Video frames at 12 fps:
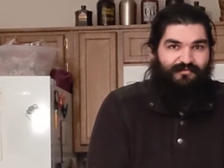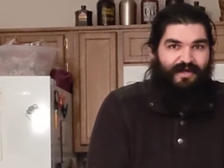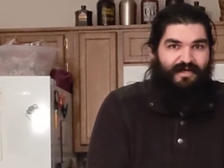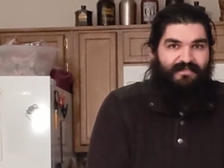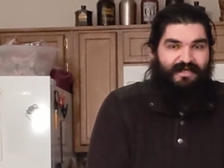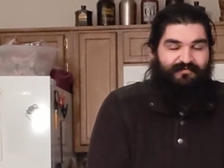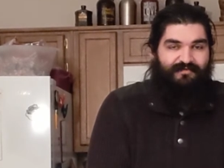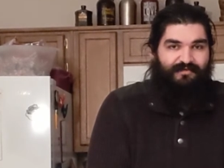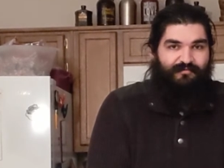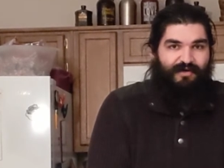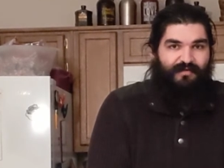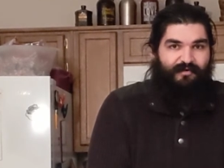racked after the
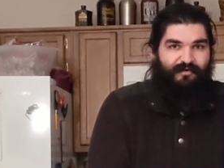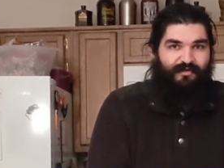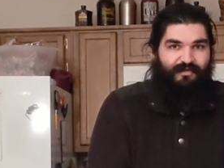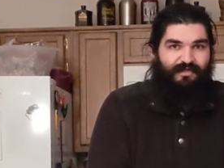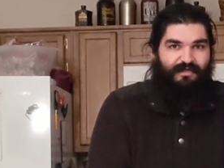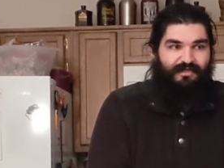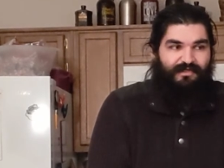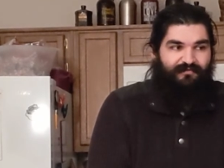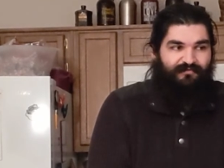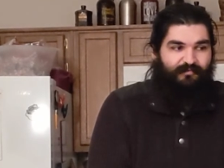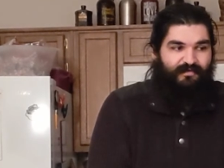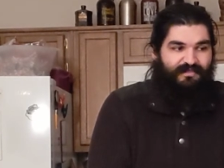primary
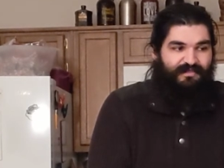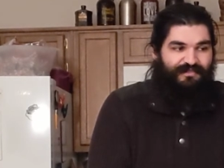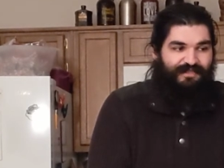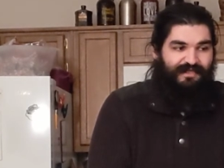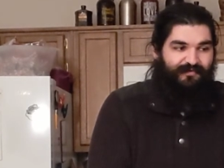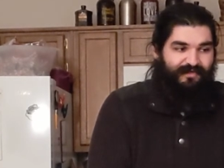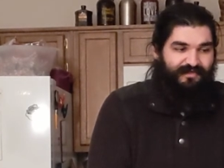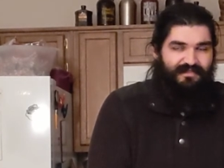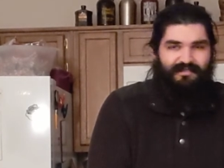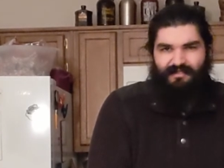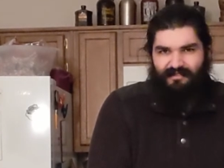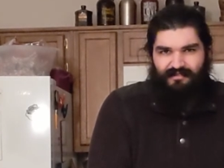fermentation anyways.
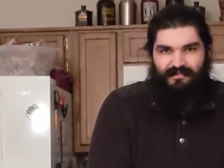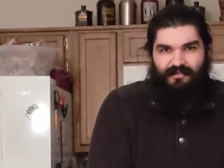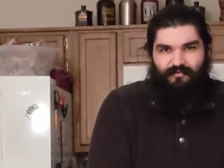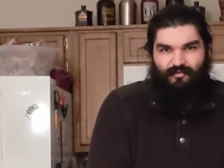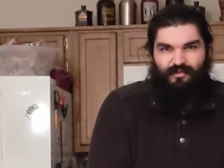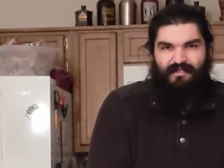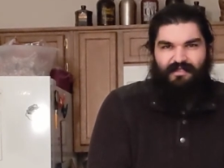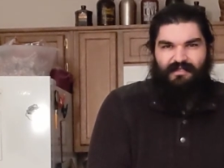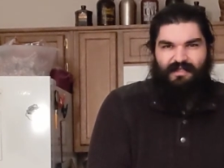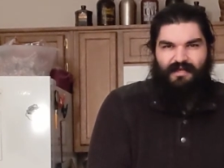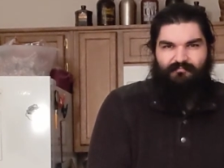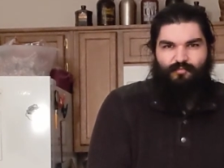We'll get into
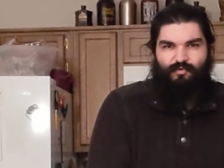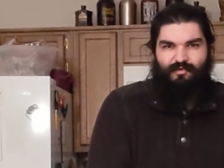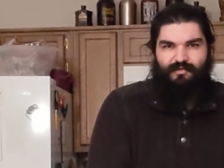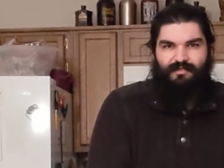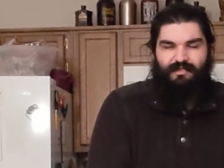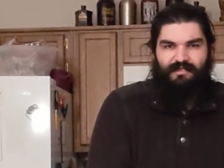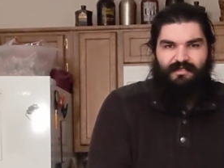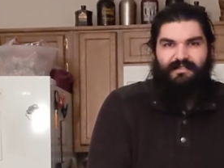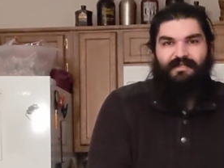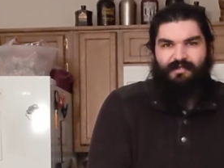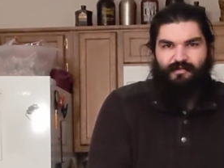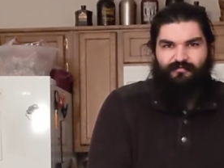that more in
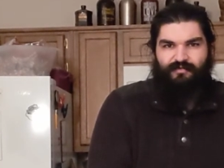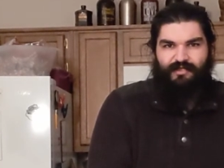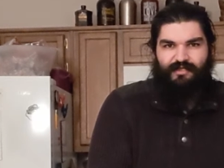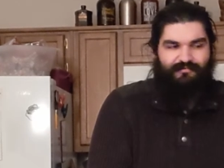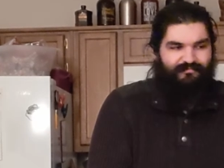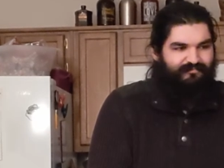another video.